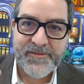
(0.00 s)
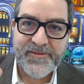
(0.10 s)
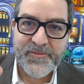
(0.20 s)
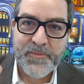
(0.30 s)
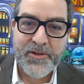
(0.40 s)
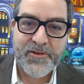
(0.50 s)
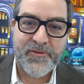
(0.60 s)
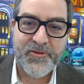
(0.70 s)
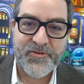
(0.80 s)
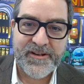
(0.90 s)
smaller
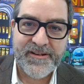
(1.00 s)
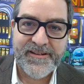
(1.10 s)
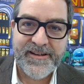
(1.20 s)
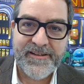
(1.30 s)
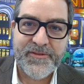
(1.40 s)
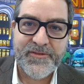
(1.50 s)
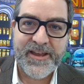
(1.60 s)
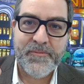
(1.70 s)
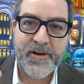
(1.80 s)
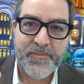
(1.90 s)
version of the
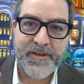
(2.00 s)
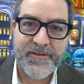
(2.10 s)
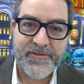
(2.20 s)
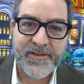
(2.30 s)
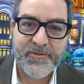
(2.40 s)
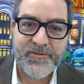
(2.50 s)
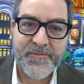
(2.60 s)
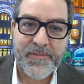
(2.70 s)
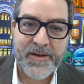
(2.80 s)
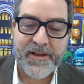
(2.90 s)
same art piece that was
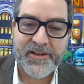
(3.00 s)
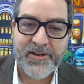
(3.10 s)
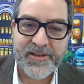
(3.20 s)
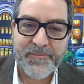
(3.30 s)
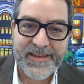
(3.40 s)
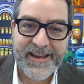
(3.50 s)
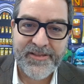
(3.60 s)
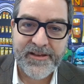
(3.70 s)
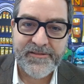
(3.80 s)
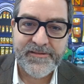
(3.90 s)
done by my colleague
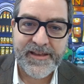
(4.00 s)
Michaela